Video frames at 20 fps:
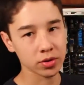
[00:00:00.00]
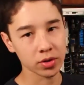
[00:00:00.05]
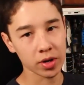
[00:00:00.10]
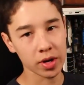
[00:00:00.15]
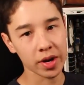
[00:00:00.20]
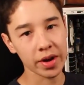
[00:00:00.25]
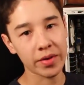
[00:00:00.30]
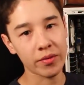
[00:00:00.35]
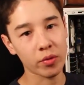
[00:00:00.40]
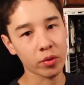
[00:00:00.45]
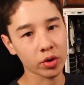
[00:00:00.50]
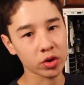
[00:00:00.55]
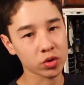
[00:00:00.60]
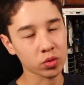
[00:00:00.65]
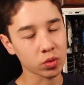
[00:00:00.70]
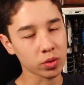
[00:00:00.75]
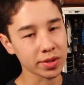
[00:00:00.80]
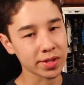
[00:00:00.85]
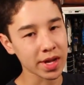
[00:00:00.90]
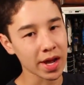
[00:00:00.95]
drive
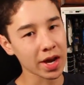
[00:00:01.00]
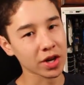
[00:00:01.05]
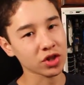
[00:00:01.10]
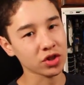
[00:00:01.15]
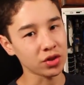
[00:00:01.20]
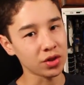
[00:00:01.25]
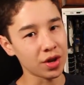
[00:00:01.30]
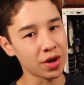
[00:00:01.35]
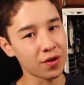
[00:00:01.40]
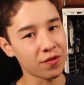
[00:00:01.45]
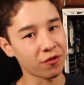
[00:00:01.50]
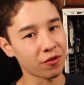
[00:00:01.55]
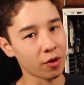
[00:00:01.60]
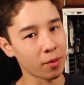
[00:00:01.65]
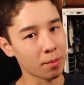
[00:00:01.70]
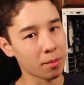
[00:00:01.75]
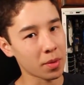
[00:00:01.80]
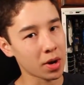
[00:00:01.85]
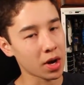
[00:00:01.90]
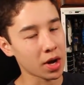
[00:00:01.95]
which was actually
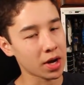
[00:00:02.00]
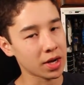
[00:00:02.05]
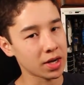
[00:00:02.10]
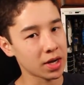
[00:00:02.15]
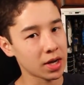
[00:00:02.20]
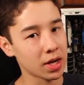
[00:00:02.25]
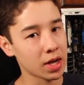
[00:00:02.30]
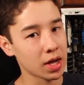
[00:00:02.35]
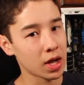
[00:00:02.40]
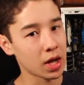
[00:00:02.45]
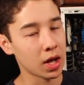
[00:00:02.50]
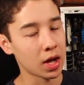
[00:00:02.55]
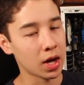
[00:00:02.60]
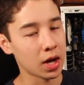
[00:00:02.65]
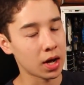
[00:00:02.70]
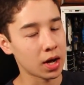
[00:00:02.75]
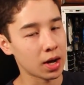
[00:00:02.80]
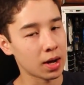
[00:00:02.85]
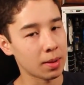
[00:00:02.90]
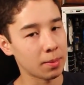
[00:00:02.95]
from my
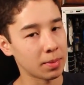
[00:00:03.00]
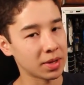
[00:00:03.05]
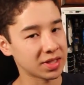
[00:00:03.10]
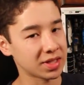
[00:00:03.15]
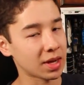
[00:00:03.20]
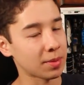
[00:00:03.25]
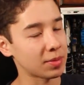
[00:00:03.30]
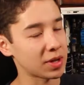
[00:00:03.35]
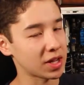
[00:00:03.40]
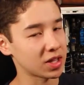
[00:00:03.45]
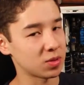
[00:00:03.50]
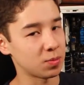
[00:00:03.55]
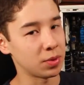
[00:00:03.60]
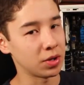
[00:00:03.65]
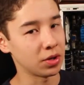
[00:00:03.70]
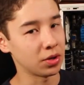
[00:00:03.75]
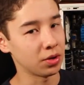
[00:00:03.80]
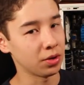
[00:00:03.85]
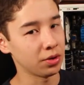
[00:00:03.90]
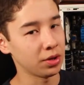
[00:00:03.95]
stepdad's
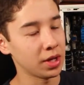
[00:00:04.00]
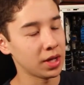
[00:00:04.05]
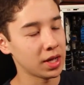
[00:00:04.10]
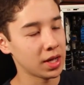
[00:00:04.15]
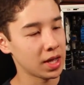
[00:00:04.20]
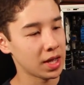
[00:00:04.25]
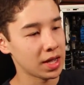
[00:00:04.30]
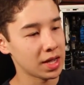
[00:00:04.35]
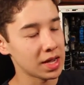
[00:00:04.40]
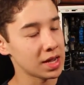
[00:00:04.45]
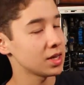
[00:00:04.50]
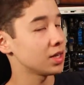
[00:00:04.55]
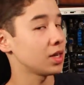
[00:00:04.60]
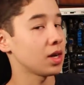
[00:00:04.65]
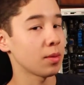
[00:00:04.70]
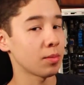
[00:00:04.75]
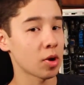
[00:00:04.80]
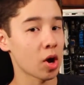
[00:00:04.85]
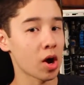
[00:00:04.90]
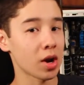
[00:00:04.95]
build. He ended
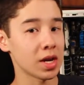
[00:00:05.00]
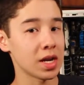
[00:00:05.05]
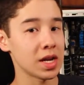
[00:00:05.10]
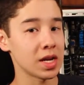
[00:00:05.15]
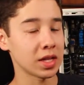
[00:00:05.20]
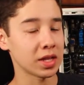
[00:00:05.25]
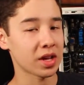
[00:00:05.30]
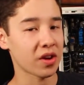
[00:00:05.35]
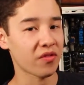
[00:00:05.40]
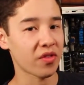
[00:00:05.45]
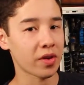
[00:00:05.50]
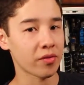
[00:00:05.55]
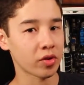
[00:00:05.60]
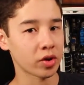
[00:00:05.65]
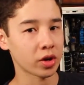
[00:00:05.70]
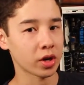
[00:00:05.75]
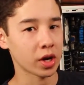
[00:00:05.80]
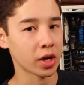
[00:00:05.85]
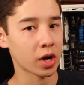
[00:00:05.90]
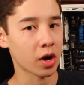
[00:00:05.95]
up not needing that
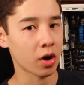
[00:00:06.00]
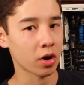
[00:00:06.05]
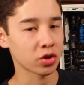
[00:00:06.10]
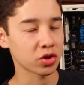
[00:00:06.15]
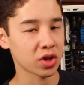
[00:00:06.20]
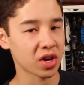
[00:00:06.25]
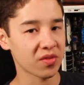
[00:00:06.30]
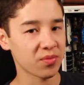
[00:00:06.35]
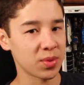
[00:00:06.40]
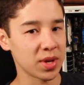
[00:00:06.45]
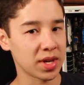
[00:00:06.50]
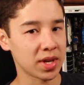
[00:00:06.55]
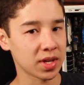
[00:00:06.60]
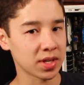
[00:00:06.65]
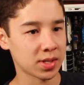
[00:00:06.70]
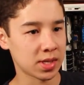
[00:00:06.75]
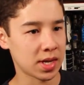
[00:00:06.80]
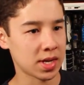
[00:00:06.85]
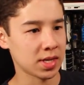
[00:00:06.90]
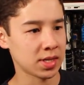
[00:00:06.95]
500 gig hard drive
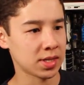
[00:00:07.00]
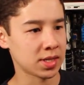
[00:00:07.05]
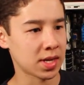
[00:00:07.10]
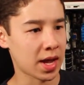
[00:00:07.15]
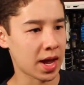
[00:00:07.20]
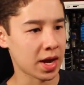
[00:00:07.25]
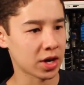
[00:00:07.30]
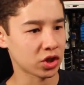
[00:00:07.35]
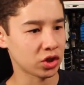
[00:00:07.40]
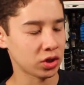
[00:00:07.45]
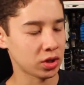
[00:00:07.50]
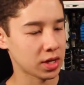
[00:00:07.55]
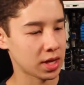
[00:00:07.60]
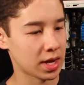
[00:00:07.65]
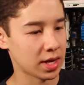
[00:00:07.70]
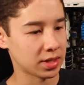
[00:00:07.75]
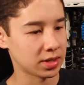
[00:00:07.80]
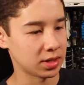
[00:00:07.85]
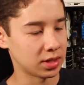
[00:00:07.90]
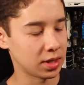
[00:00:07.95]
because his actually
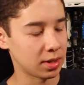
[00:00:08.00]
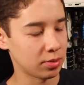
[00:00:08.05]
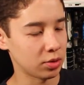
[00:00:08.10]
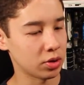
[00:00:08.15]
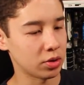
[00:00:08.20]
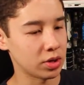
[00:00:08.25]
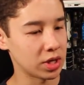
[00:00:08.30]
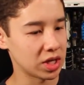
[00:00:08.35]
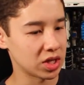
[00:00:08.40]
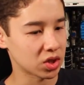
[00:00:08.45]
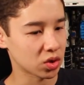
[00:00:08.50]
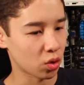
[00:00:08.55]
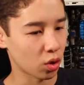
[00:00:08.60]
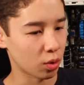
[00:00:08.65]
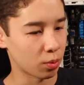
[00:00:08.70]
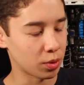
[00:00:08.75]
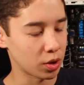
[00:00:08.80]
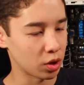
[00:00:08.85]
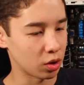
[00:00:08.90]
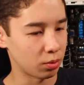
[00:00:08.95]
has a WD
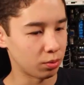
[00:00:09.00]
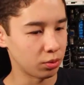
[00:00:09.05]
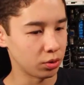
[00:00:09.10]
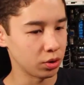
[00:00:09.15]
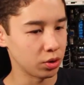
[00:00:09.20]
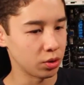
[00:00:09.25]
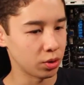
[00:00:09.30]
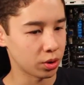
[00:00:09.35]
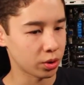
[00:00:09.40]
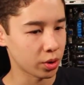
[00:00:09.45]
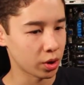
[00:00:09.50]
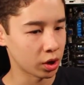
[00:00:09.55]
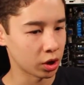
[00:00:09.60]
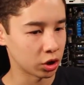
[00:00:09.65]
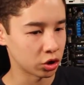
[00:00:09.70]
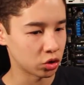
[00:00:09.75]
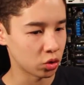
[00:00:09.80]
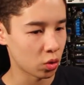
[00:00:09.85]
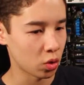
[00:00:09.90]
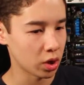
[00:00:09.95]
Scorpio Blue
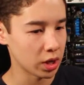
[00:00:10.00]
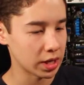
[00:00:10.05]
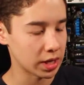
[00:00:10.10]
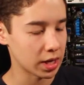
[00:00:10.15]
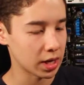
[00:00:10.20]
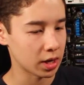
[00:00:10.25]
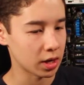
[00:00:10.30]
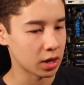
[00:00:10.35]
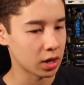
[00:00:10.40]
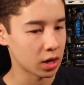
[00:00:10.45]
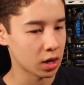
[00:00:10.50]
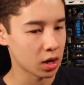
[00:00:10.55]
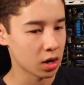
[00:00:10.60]
320 gig